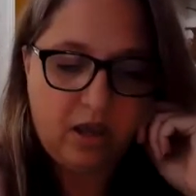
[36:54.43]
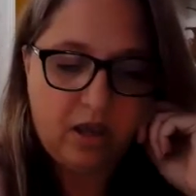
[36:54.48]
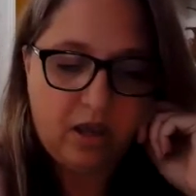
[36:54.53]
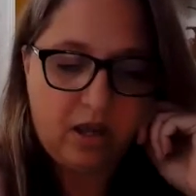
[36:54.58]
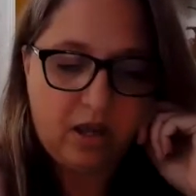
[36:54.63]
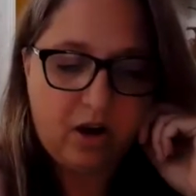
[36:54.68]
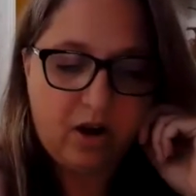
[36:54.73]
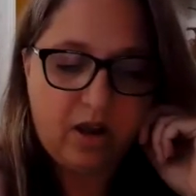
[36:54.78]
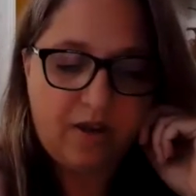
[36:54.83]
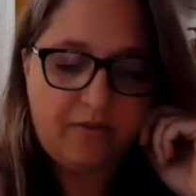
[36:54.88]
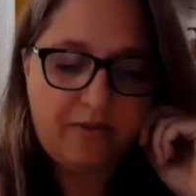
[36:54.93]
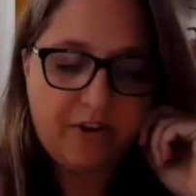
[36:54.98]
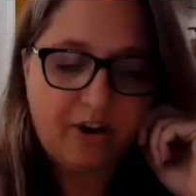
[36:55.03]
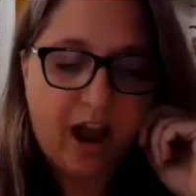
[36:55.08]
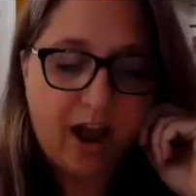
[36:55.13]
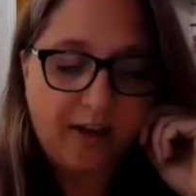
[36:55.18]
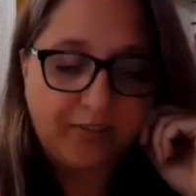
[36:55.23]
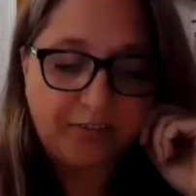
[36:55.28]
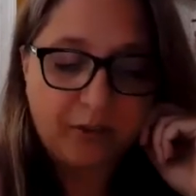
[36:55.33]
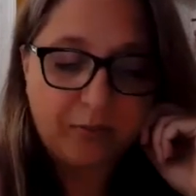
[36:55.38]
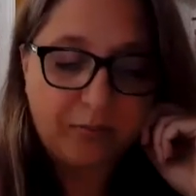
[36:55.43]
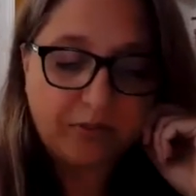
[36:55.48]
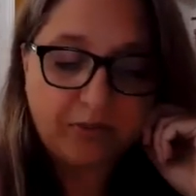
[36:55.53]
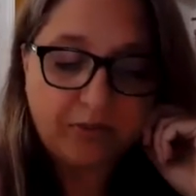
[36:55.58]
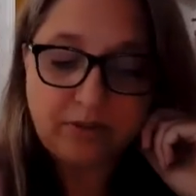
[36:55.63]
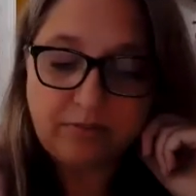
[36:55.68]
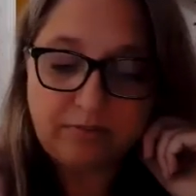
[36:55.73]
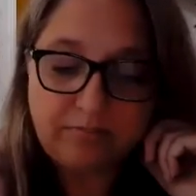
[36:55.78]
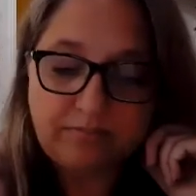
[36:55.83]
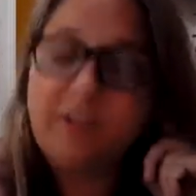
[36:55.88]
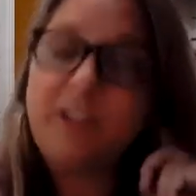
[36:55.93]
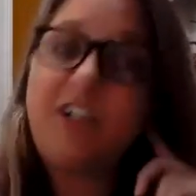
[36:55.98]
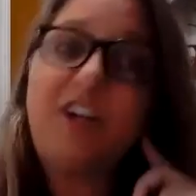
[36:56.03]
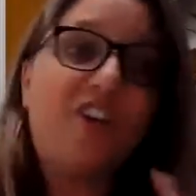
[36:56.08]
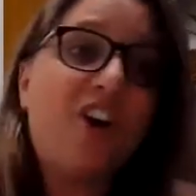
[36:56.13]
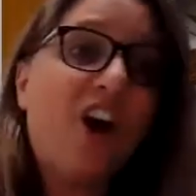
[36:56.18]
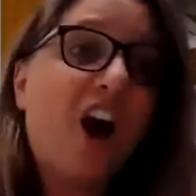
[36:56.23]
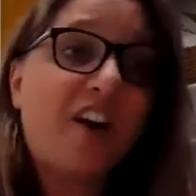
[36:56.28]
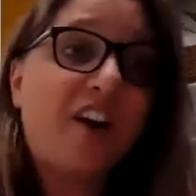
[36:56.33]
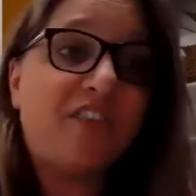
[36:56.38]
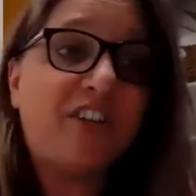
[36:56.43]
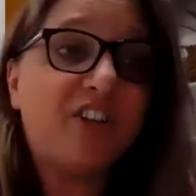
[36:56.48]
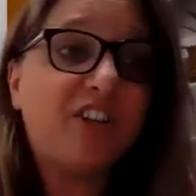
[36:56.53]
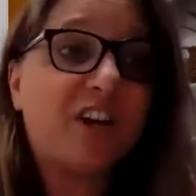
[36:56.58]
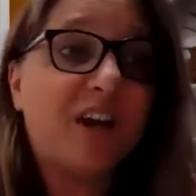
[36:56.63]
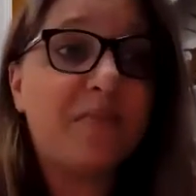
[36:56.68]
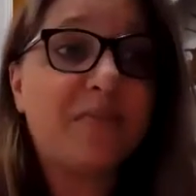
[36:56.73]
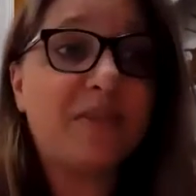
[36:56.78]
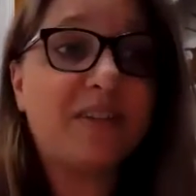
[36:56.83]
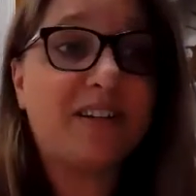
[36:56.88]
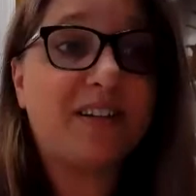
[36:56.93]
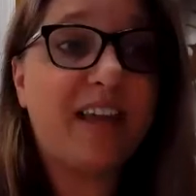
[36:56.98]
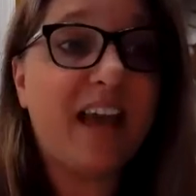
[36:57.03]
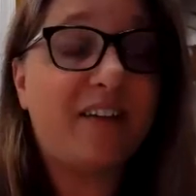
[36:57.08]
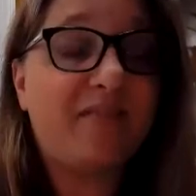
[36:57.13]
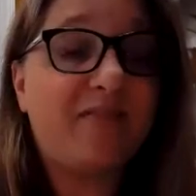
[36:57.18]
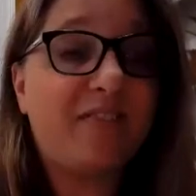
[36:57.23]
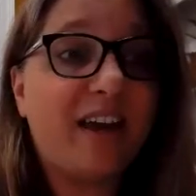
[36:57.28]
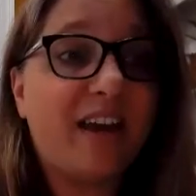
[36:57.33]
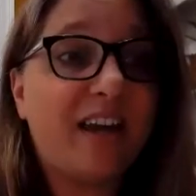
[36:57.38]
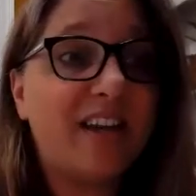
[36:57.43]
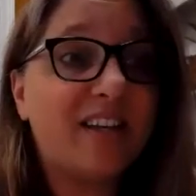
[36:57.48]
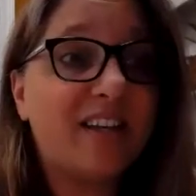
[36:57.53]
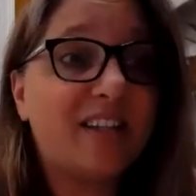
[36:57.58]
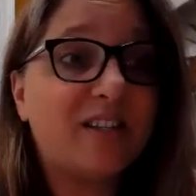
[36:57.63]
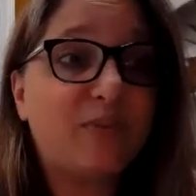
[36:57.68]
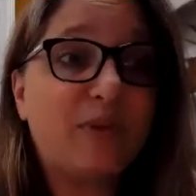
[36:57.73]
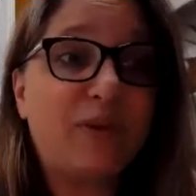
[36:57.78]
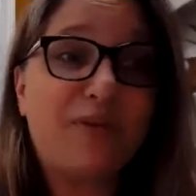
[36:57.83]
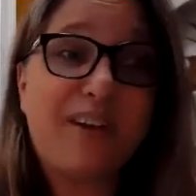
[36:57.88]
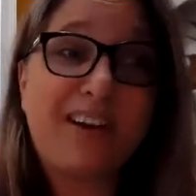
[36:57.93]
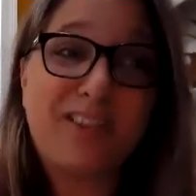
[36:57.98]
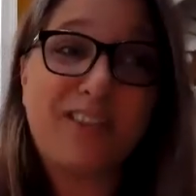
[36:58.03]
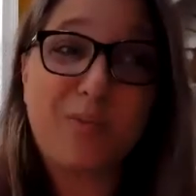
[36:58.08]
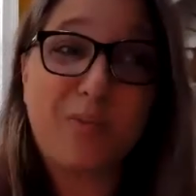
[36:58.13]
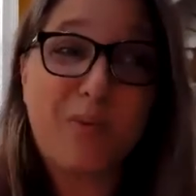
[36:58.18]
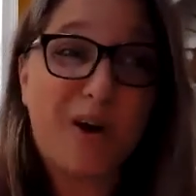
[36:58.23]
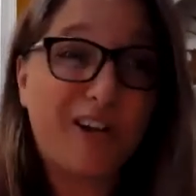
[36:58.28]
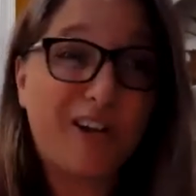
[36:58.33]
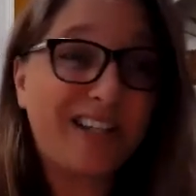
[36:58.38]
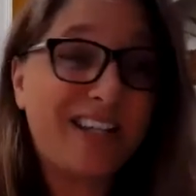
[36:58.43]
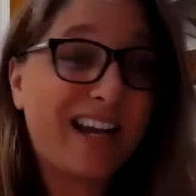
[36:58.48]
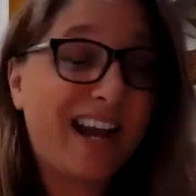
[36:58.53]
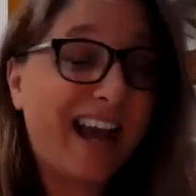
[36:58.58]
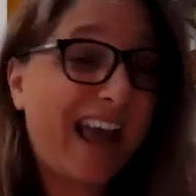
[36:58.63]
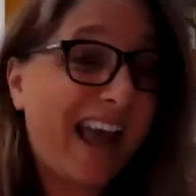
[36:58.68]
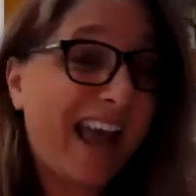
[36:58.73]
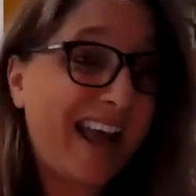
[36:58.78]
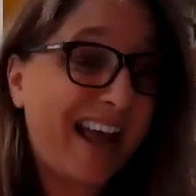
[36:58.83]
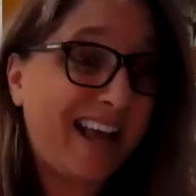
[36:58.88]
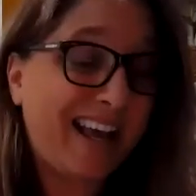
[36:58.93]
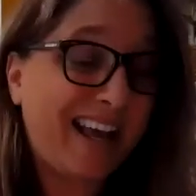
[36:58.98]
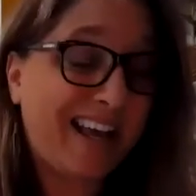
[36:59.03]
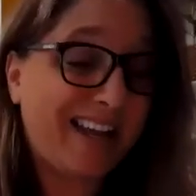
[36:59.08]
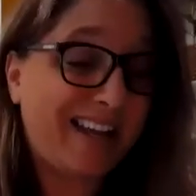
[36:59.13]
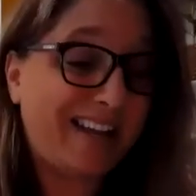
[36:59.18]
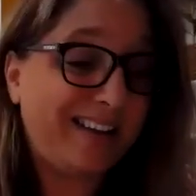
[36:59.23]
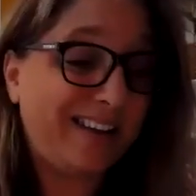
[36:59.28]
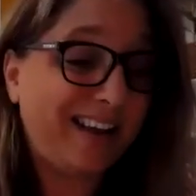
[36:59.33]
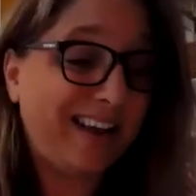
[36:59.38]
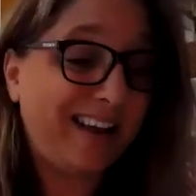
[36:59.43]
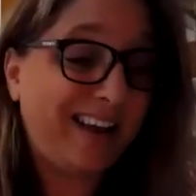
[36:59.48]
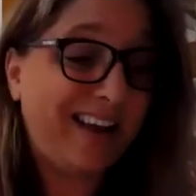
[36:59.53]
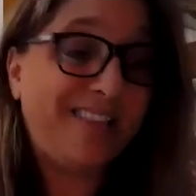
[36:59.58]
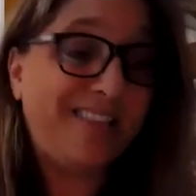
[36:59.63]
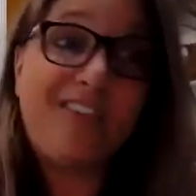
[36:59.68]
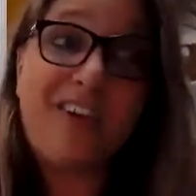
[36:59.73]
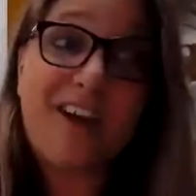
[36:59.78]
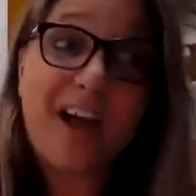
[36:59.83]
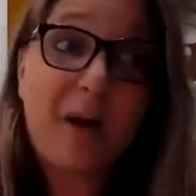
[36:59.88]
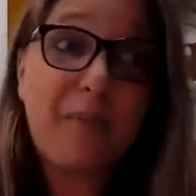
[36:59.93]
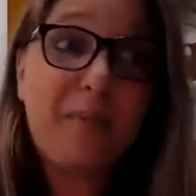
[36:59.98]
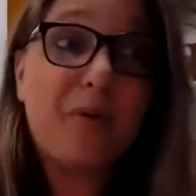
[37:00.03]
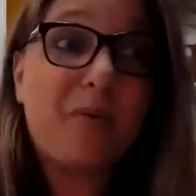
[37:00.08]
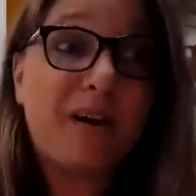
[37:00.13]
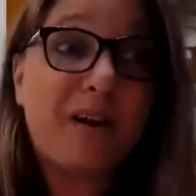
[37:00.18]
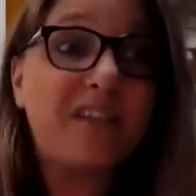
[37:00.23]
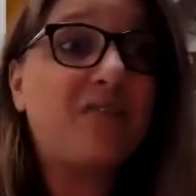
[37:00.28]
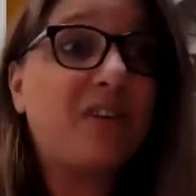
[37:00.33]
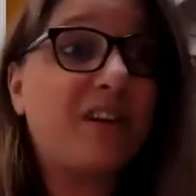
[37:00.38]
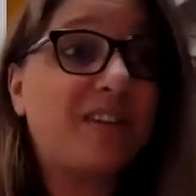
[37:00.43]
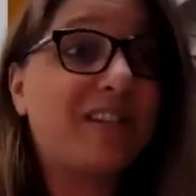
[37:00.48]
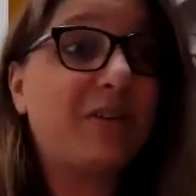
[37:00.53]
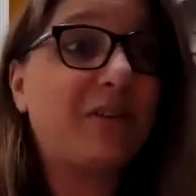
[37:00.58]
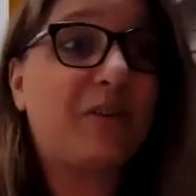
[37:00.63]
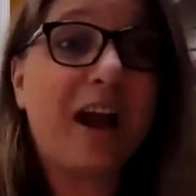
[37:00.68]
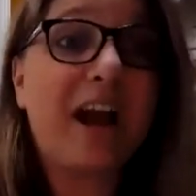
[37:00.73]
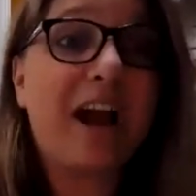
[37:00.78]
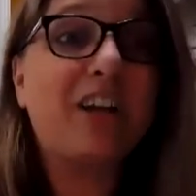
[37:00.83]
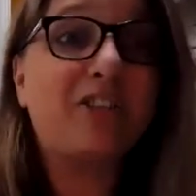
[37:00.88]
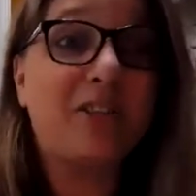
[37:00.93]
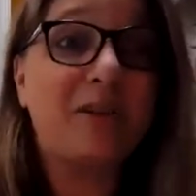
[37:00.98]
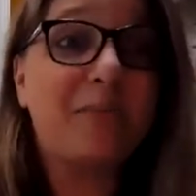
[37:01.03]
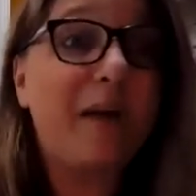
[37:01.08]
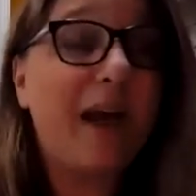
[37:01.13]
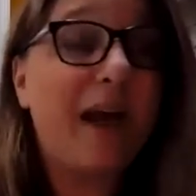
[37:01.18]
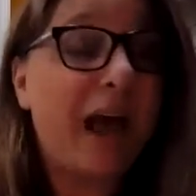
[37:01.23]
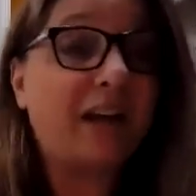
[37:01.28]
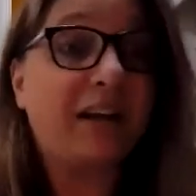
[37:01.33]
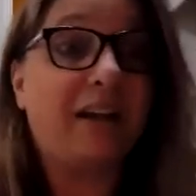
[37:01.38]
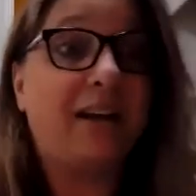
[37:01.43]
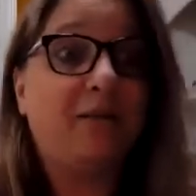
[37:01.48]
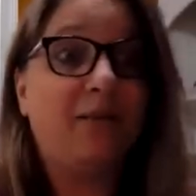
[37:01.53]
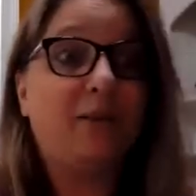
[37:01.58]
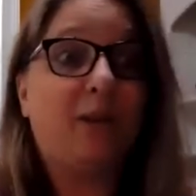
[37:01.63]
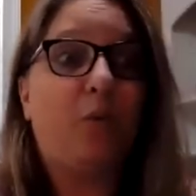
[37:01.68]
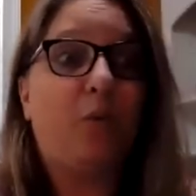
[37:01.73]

You know, if you're comfortable, you know, coffee shops and cafes. We were at the mall today and there are a couple of restaurants that were actually packed and I was like,